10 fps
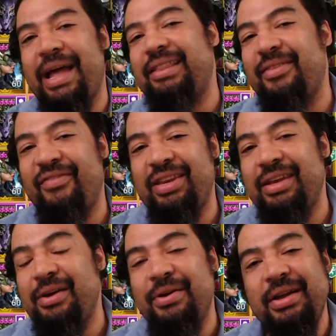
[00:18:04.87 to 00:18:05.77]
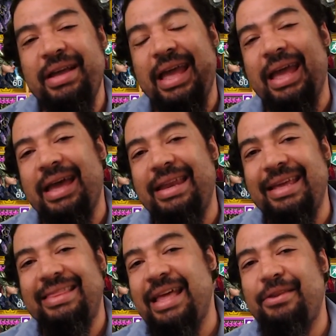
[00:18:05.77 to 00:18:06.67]
like the video, and
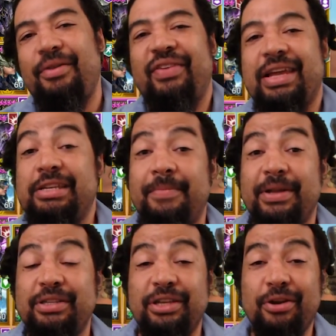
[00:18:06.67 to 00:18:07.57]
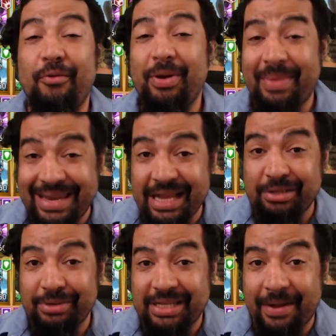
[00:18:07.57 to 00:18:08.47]
hit that notification bell so you know when my
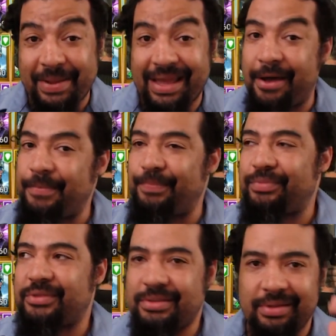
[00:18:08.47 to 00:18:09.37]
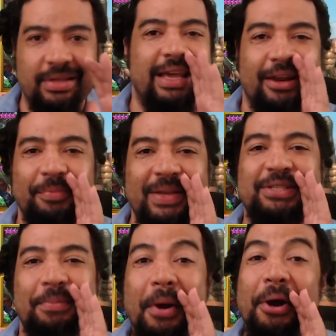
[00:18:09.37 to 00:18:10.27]
next one's coming out. It'll be
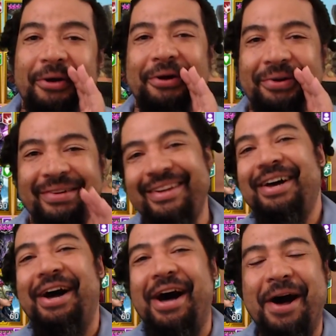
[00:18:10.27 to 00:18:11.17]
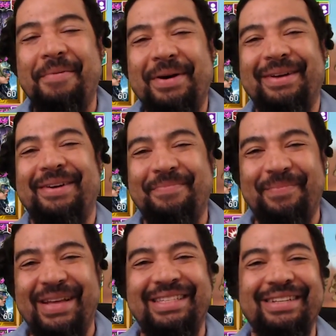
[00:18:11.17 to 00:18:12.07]
tomorrow.
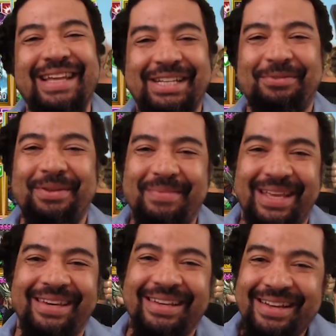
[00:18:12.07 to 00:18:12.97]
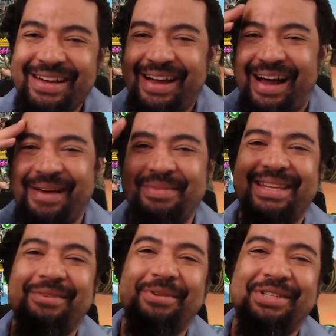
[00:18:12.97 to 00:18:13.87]
But till next we meet, I'm the
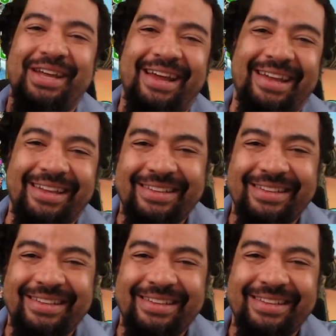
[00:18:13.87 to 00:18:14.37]
Deadwood Jedi.